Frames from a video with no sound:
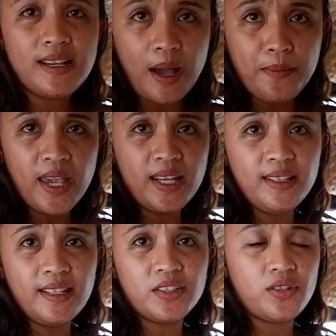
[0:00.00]
Yeah, I made
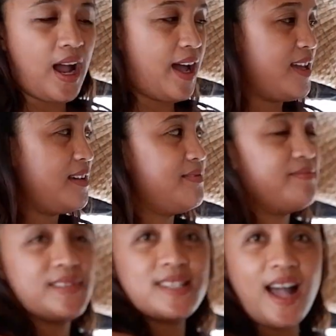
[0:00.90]
a letter I.
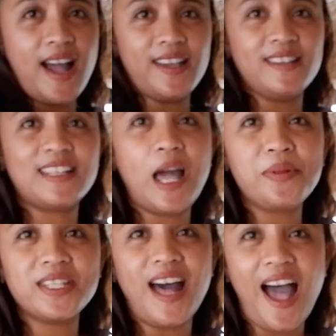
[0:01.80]
It's I, the
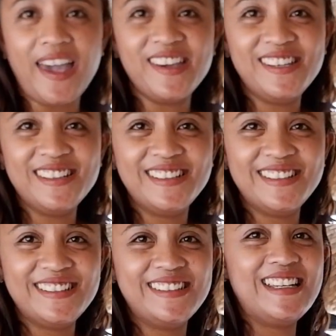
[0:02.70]
capital I.
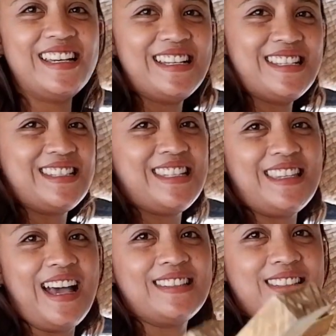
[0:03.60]
See
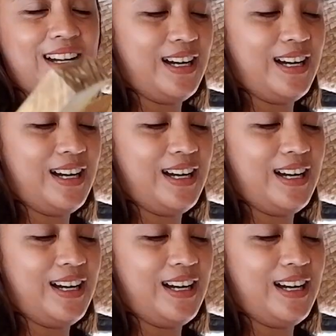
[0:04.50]
that?